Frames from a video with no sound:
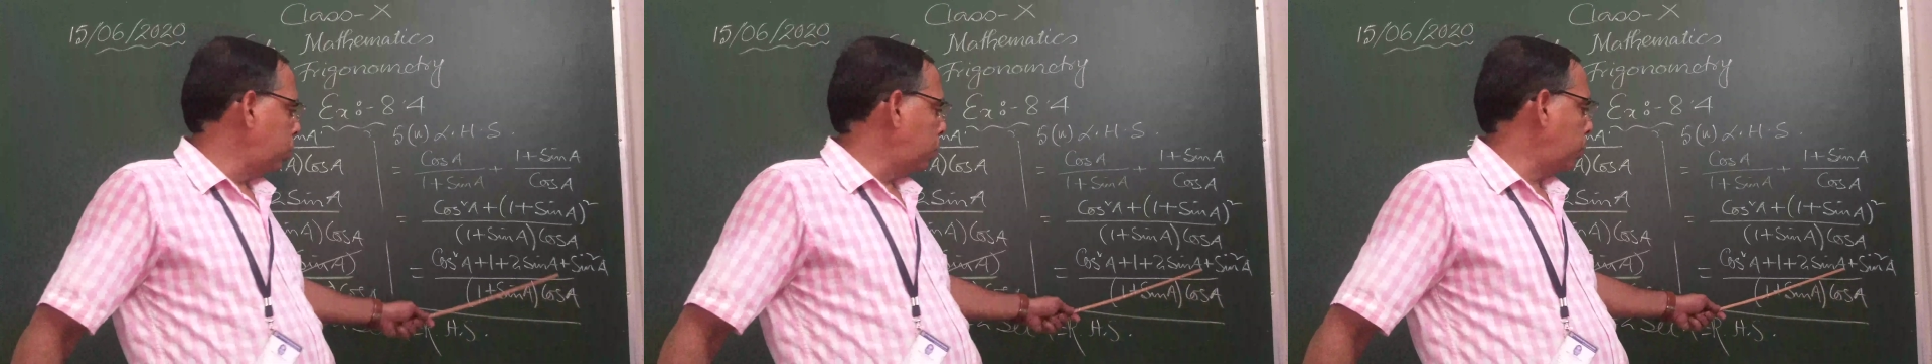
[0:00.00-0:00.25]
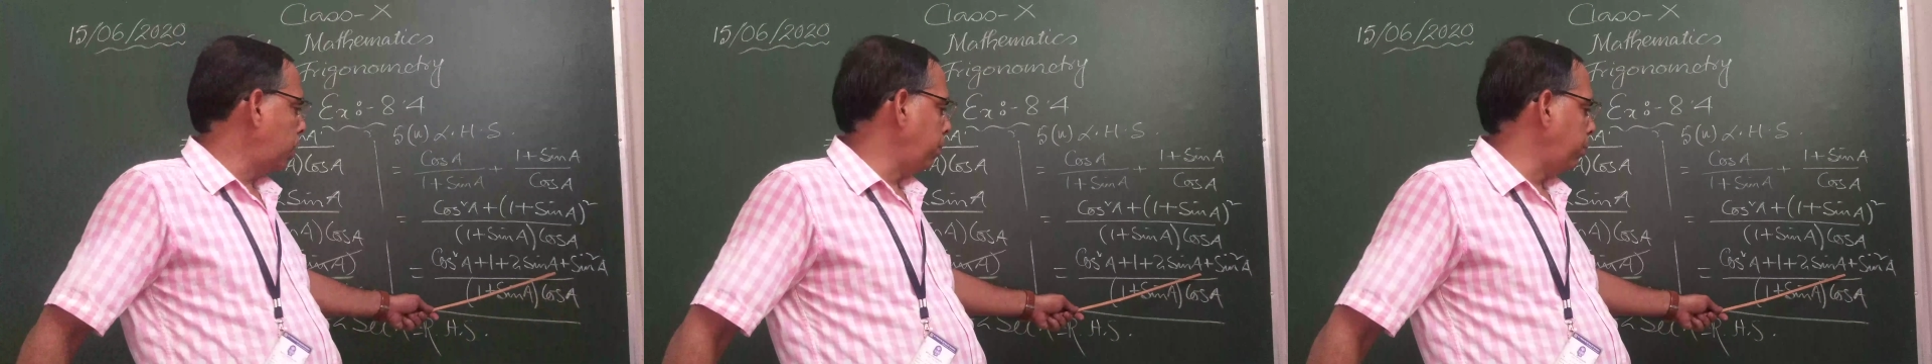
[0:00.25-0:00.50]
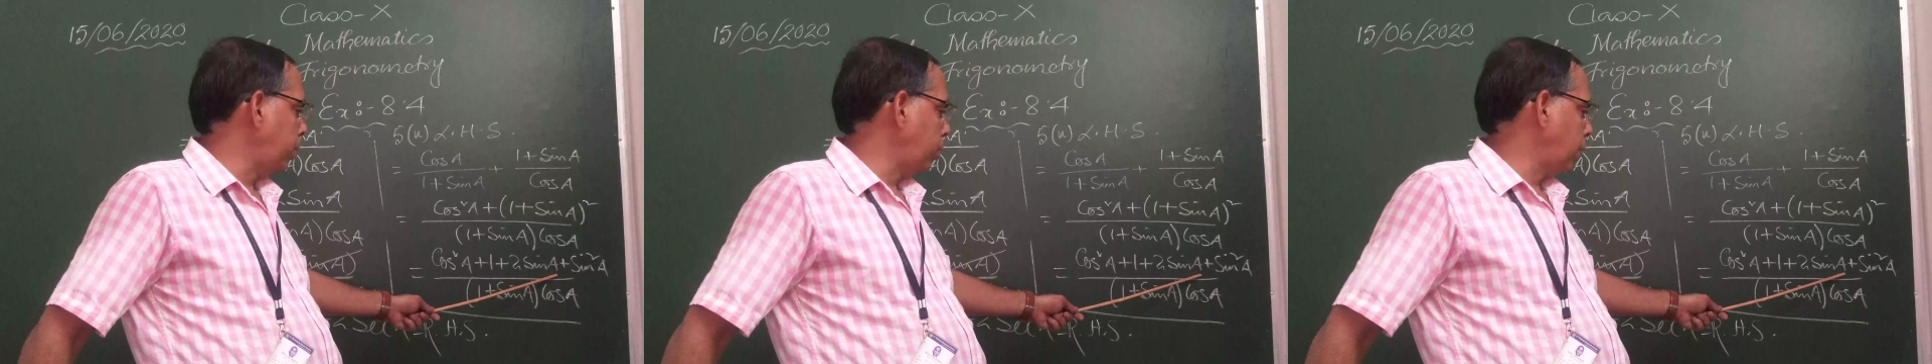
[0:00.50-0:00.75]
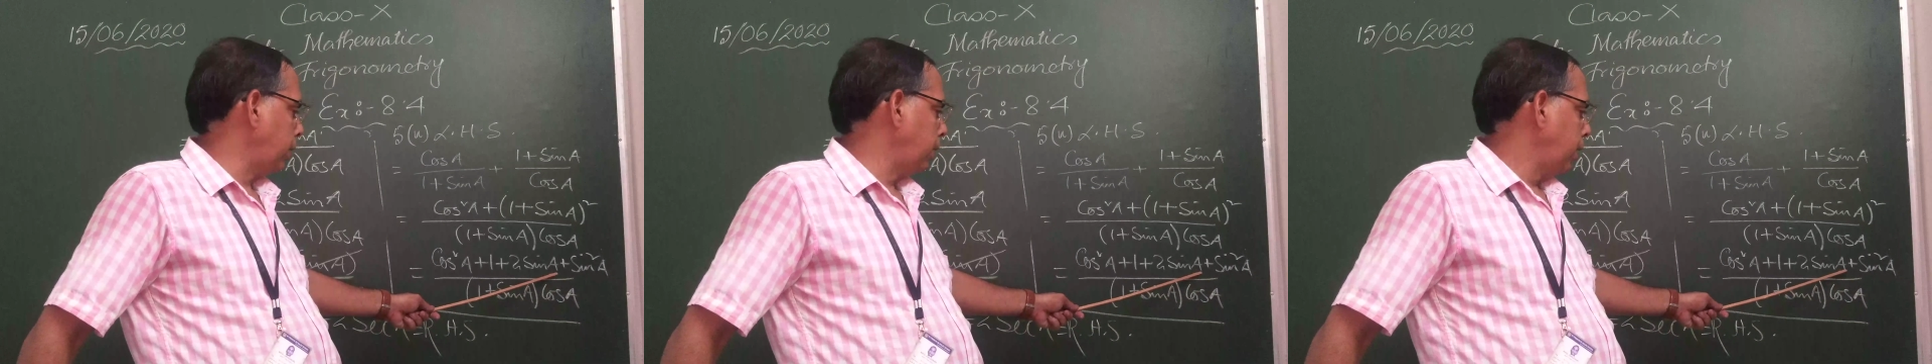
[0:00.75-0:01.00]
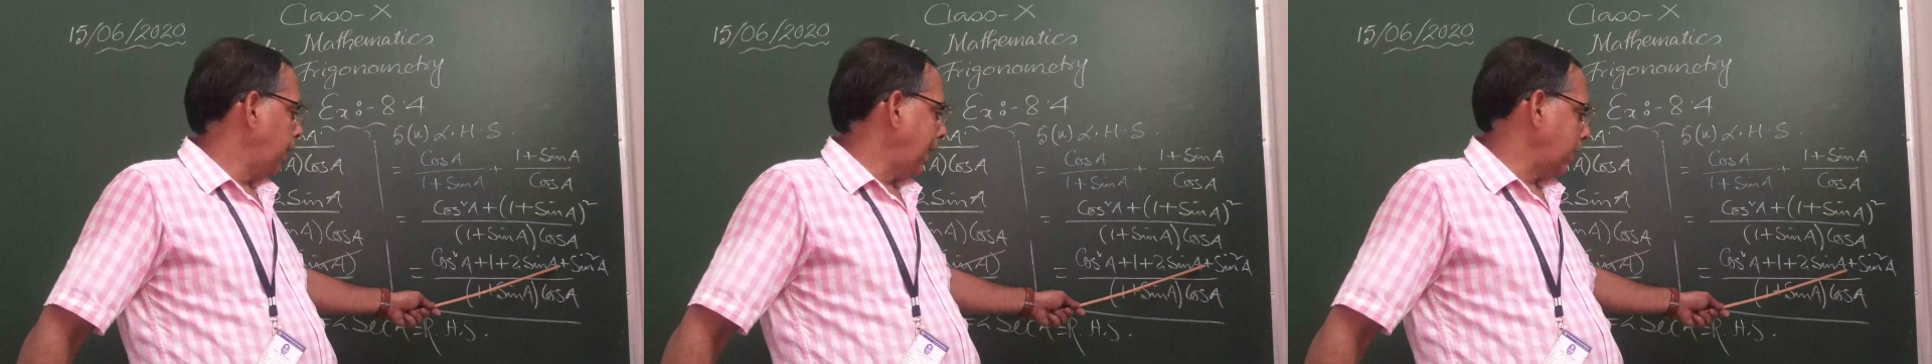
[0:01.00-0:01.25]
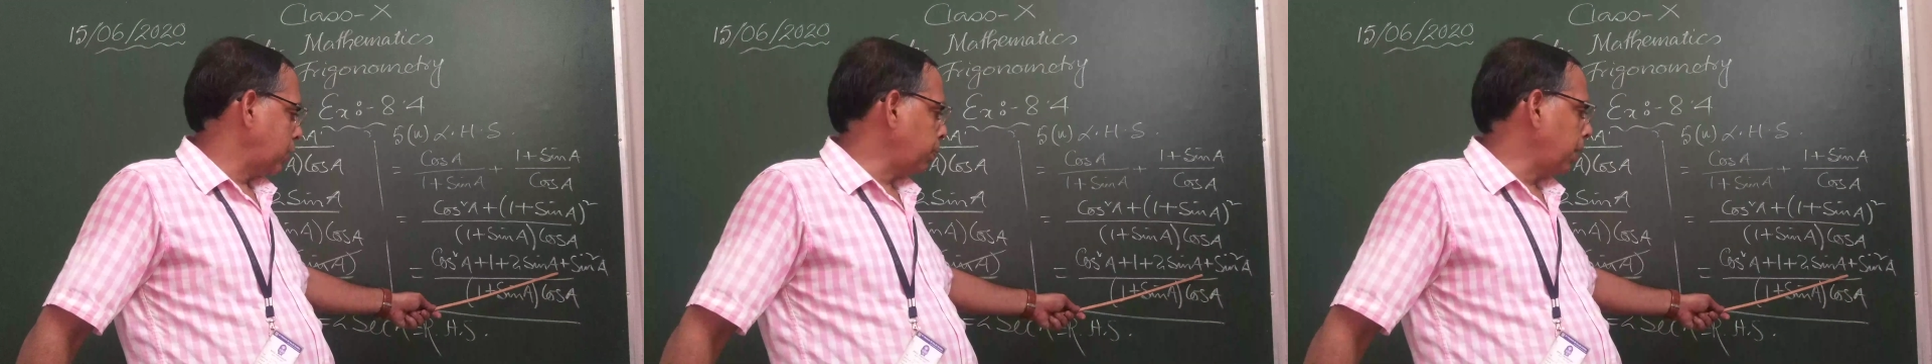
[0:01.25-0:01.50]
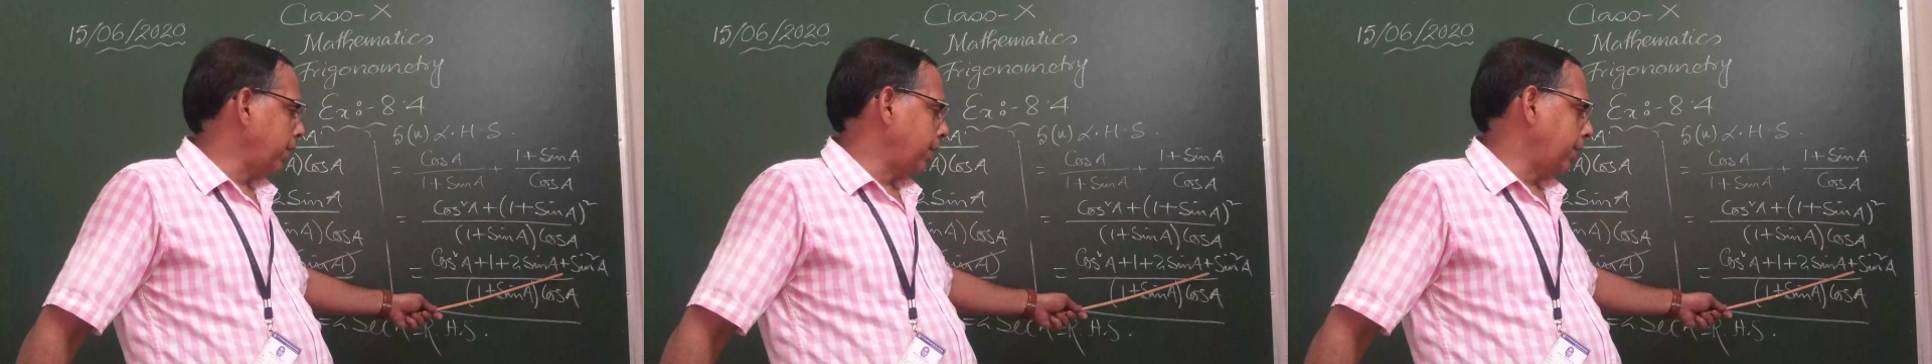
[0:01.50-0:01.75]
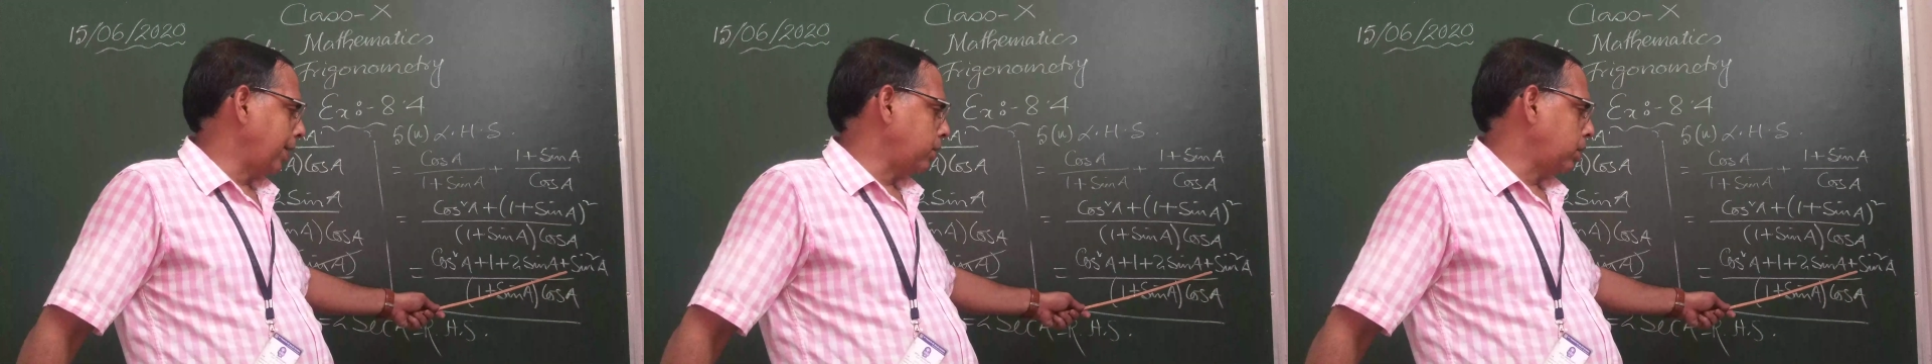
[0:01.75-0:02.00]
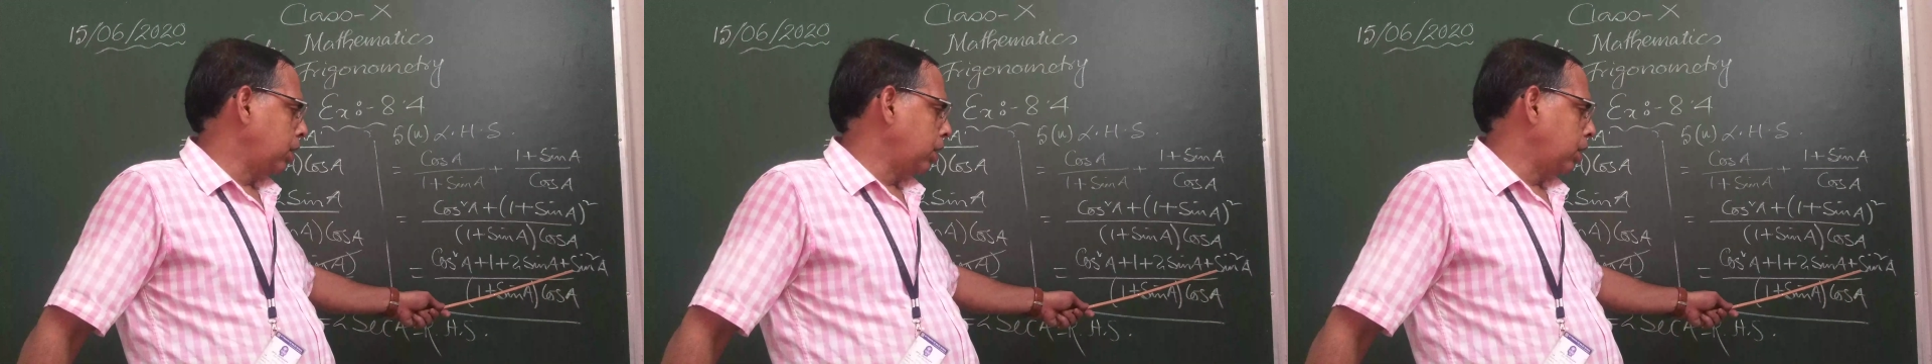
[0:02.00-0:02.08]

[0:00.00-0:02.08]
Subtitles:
We have broken, expanded that.